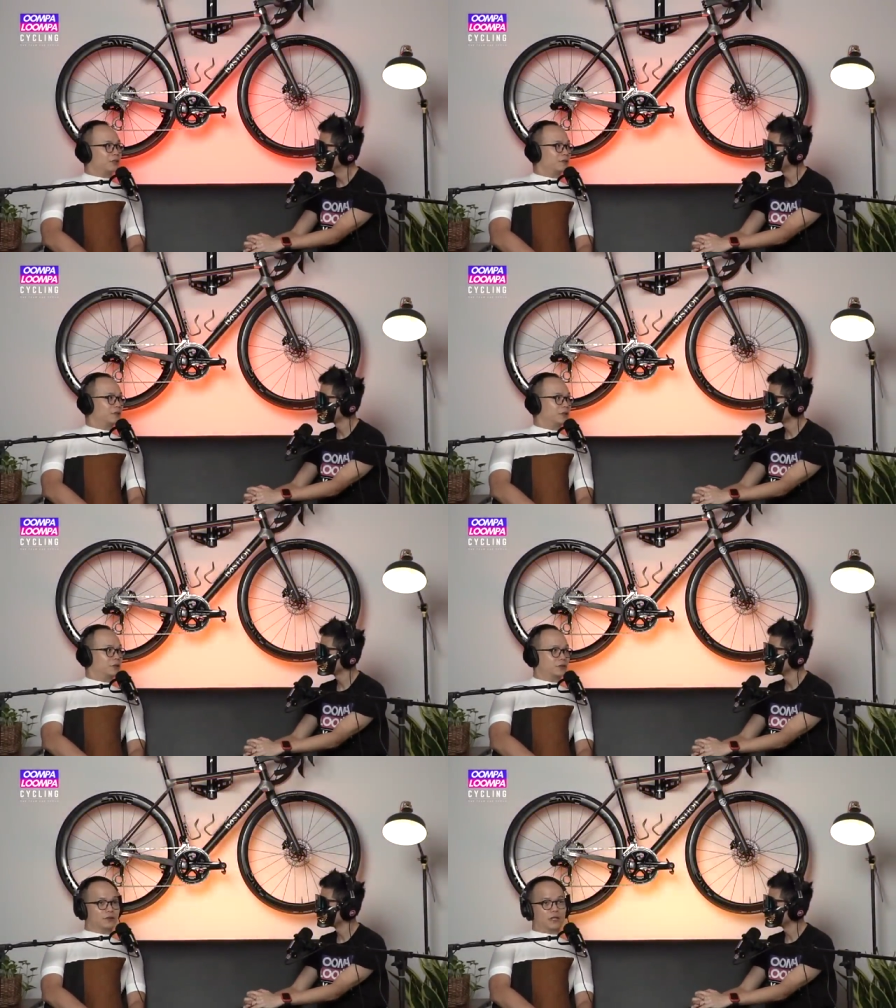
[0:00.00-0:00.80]
is
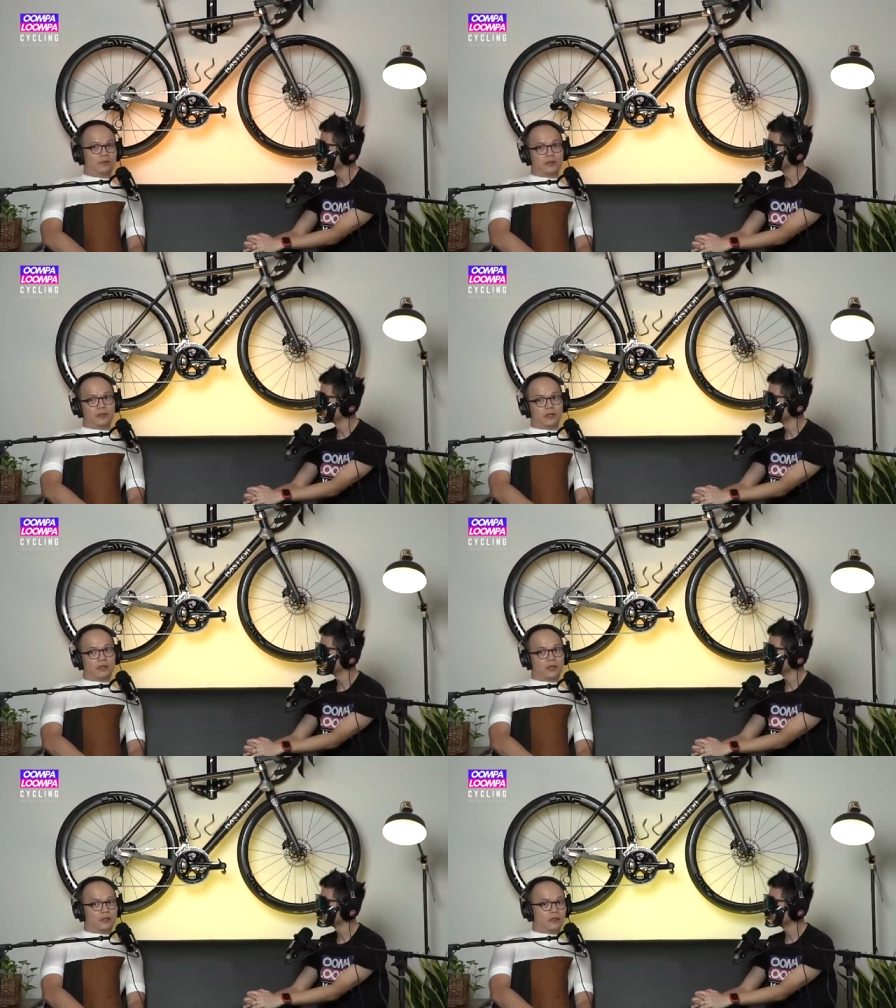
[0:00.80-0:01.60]
over. So now mm. the, the,